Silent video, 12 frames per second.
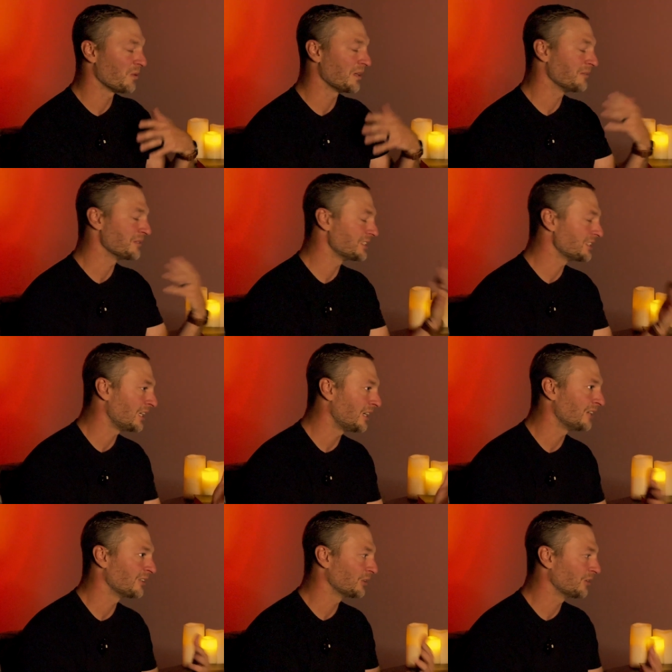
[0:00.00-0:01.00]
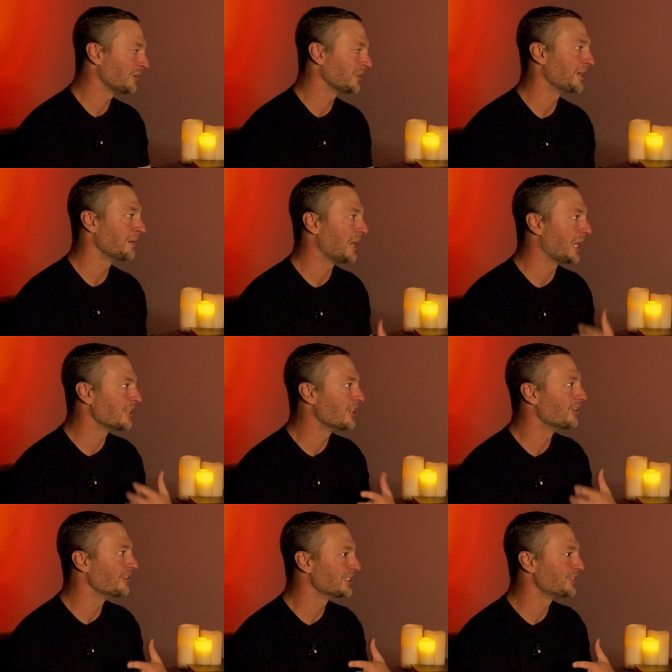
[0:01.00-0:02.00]
I was a child and growing up. I
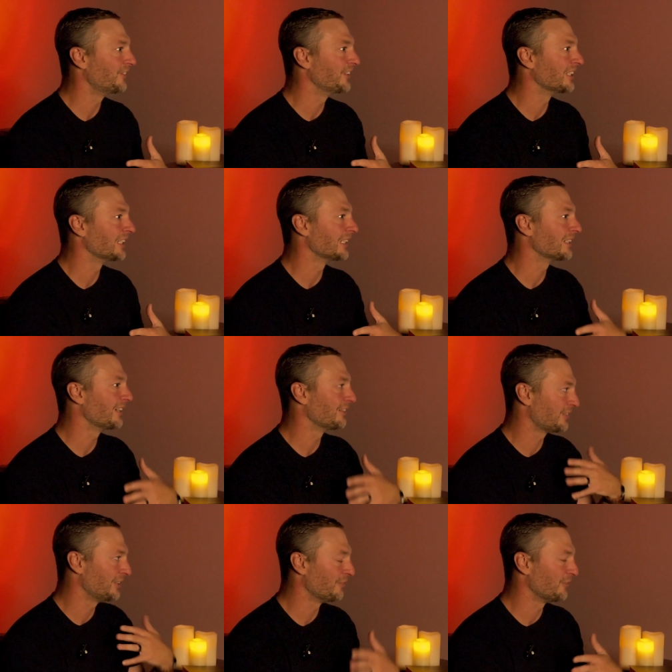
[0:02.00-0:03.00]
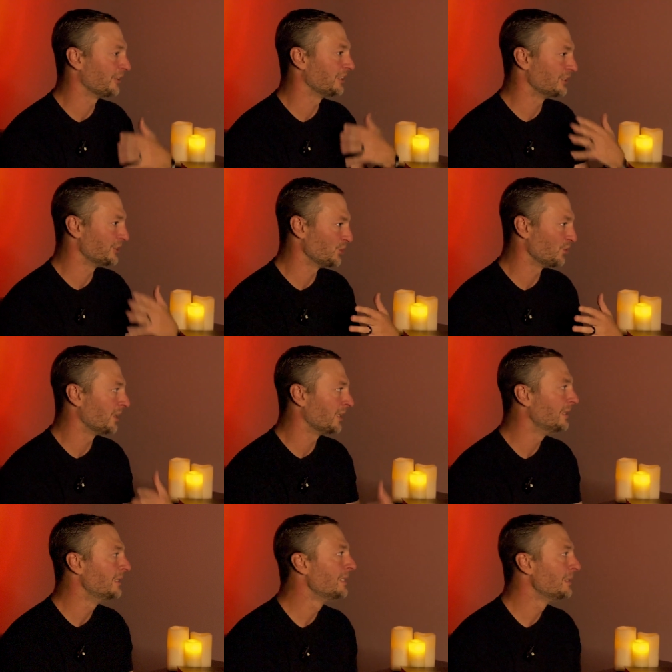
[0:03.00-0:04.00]
know this feeling of comfort and joy,
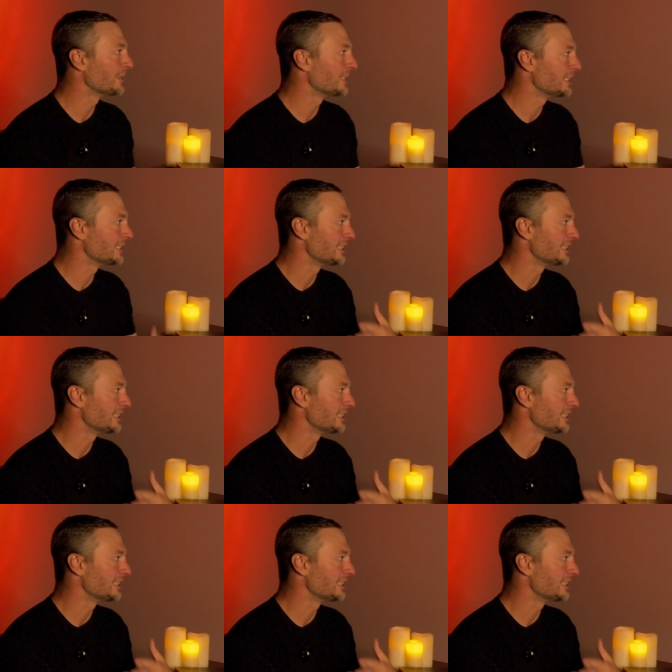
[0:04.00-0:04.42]
but